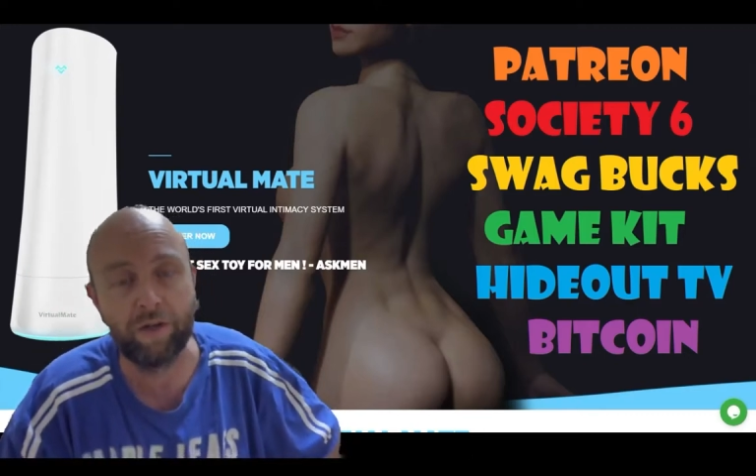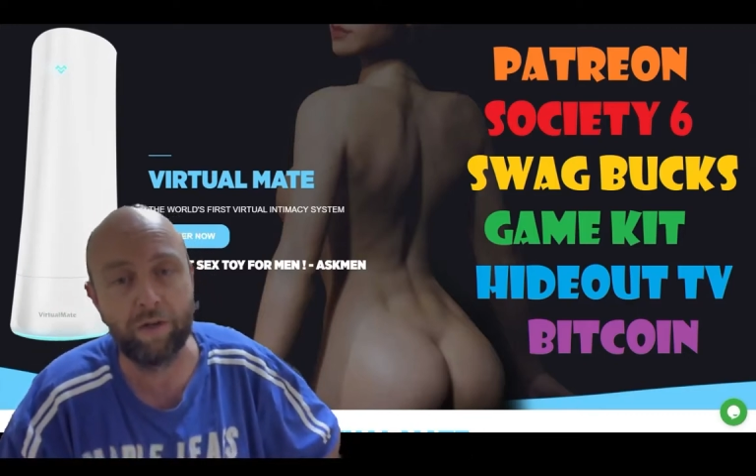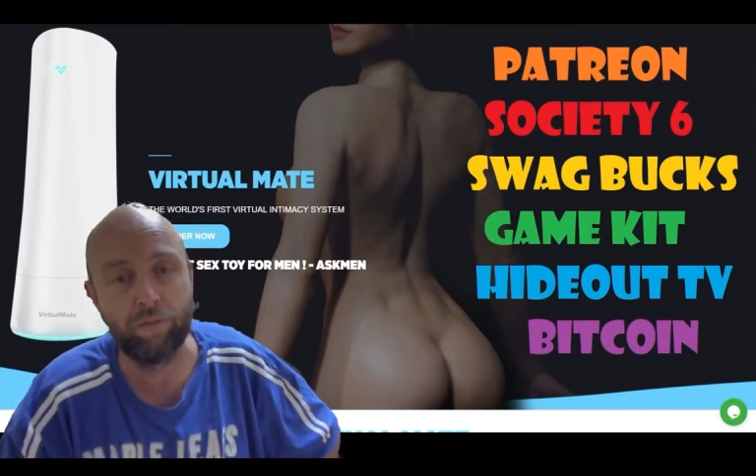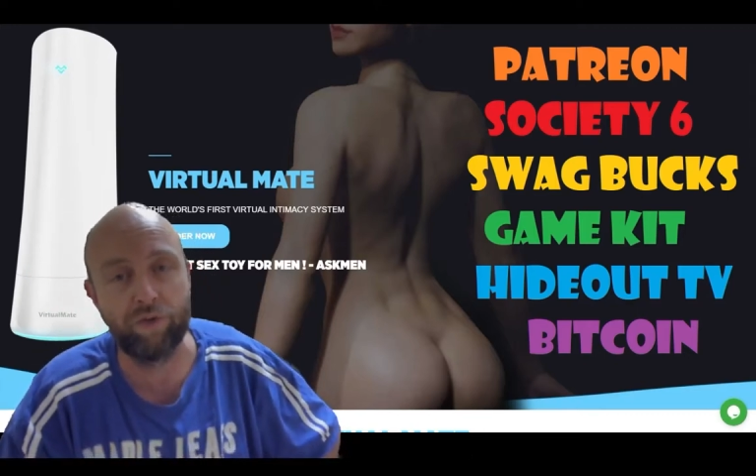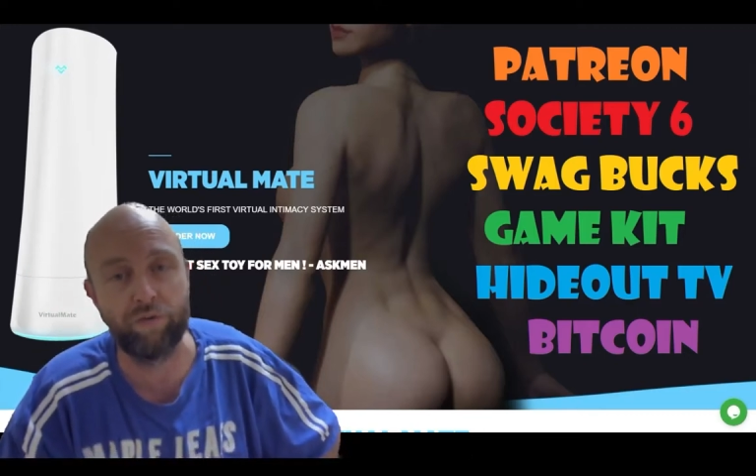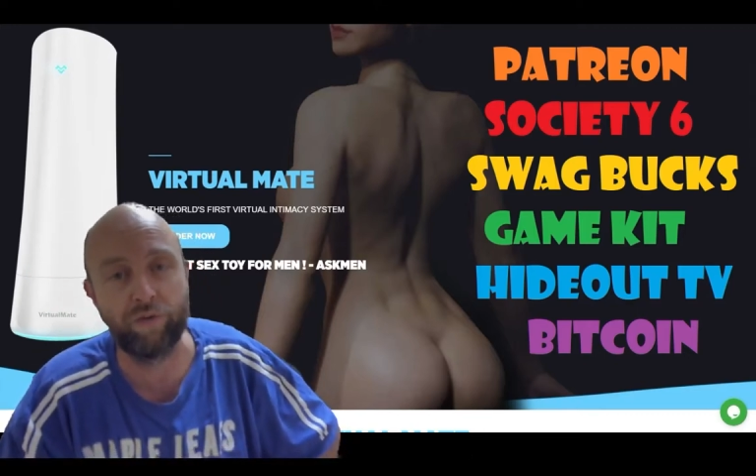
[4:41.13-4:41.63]

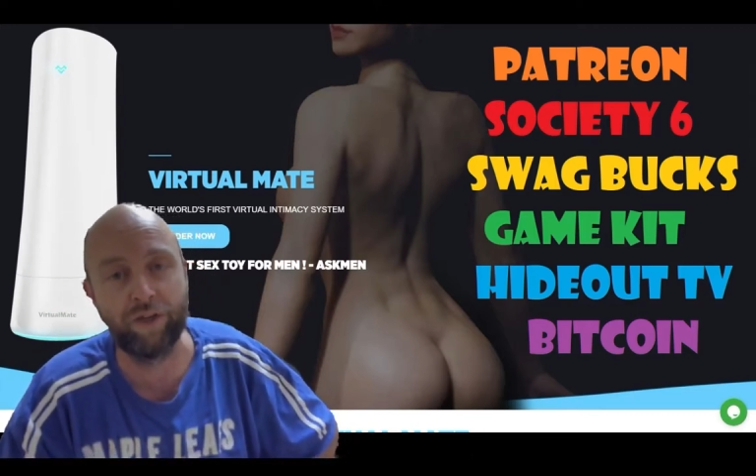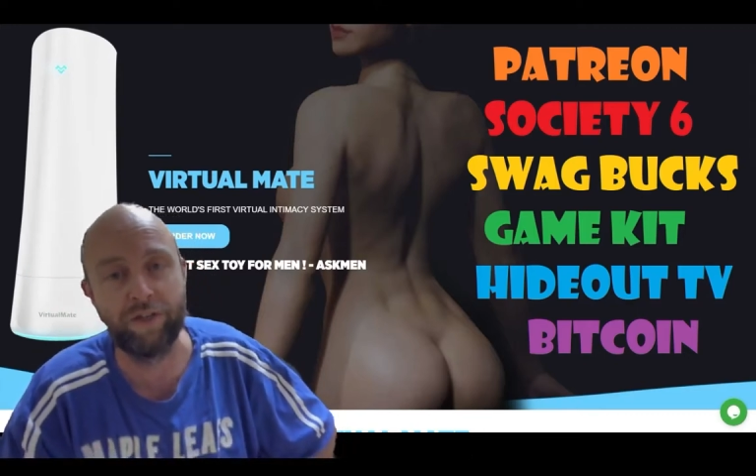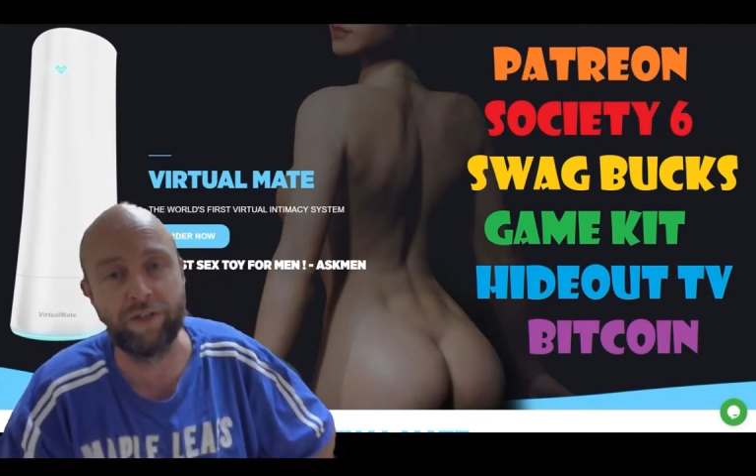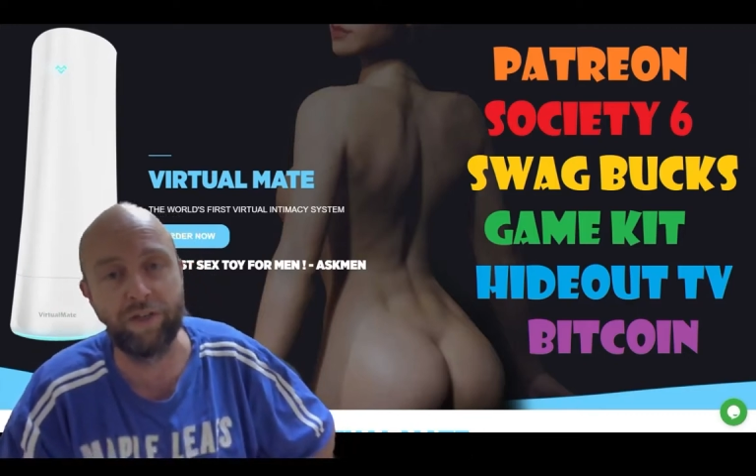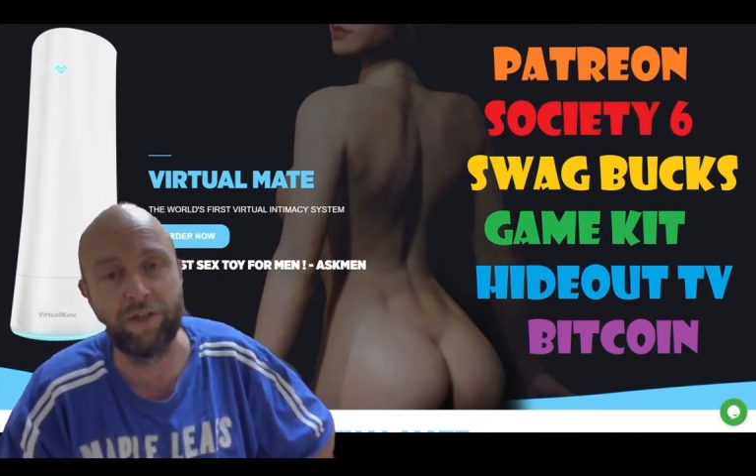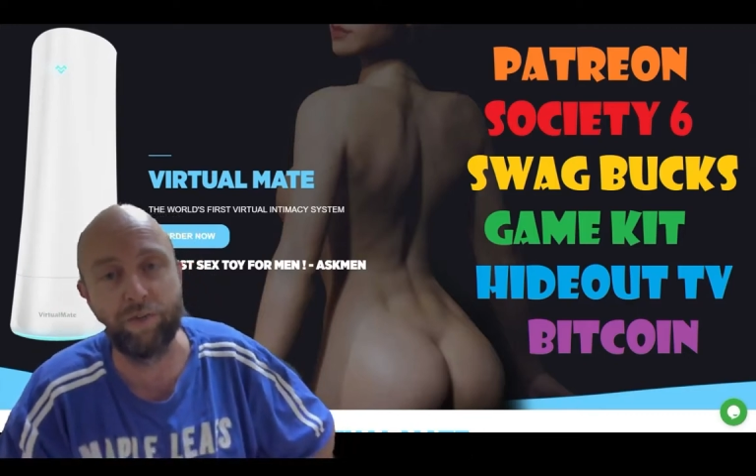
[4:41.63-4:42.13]
But if ladies
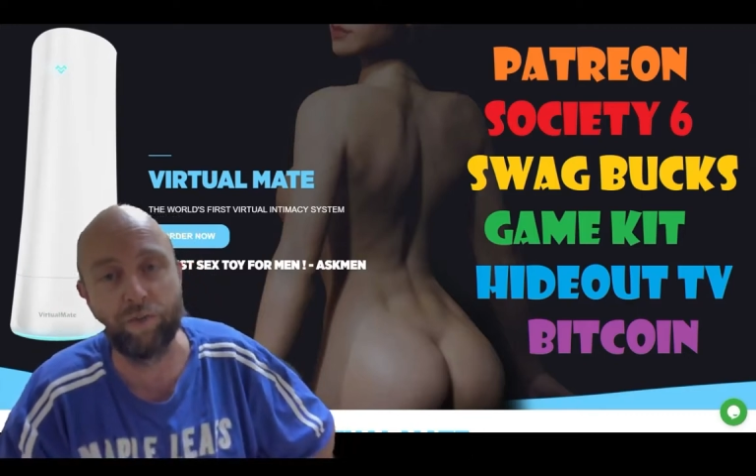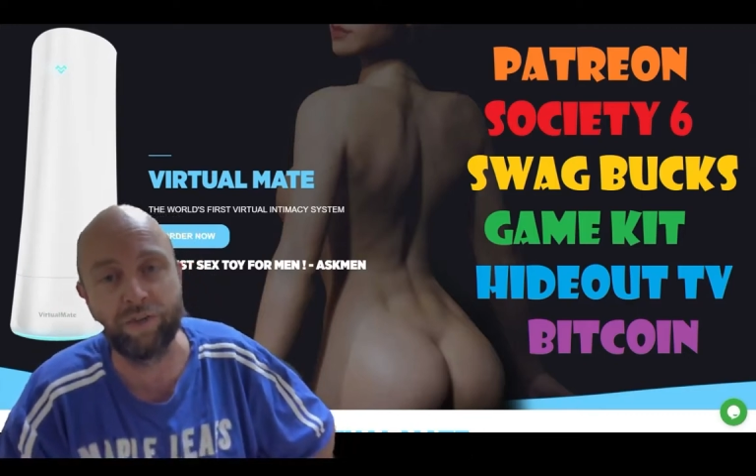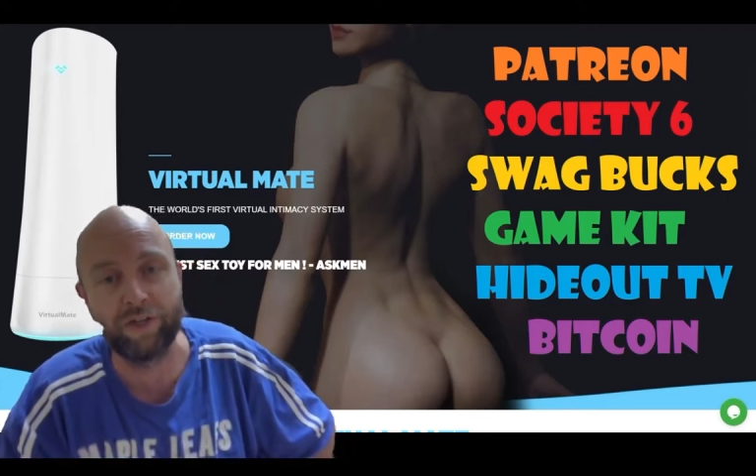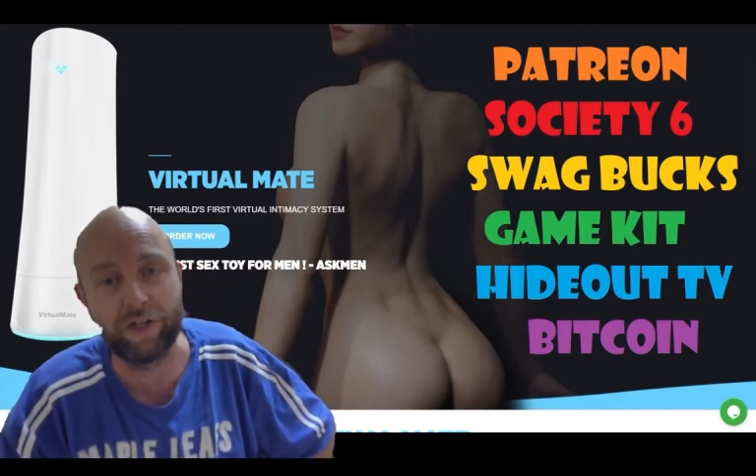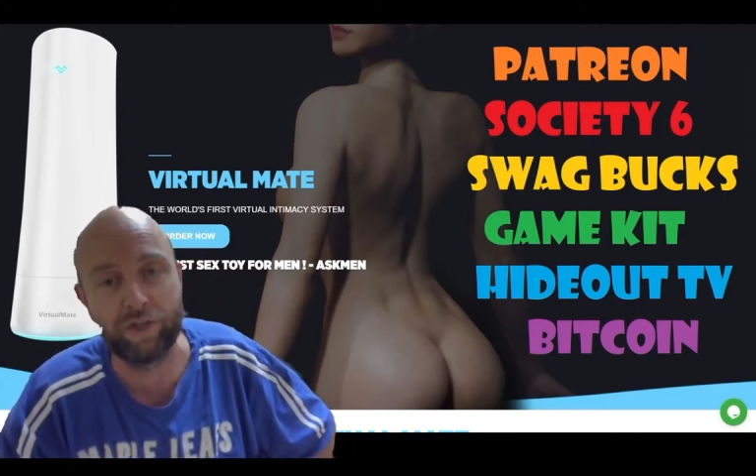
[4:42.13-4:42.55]
need a sex